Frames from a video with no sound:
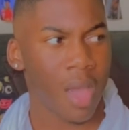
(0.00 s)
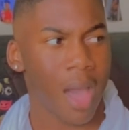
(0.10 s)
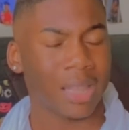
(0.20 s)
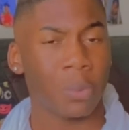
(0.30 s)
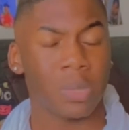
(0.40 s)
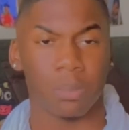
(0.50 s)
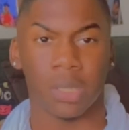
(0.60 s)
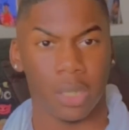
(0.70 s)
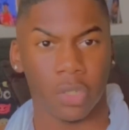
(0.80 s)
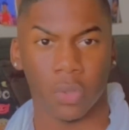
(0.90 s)
I think it was some
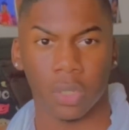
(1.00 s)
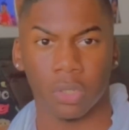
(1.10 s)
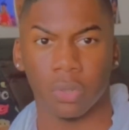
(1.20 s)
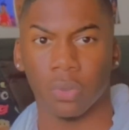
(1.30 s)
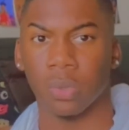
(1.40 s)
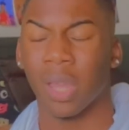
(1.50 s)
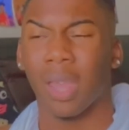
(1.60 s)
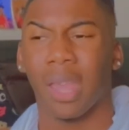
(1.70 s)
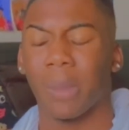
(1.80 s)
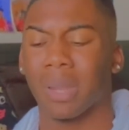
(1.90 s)
Citi Trends shoes.
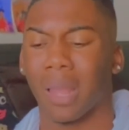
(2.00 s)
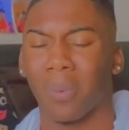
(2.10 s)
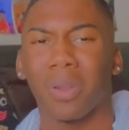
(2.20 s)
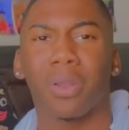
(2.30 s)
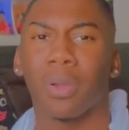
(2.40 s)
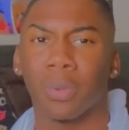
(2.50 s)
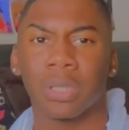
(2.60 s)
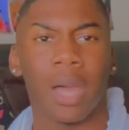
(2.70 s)
And like, what are those?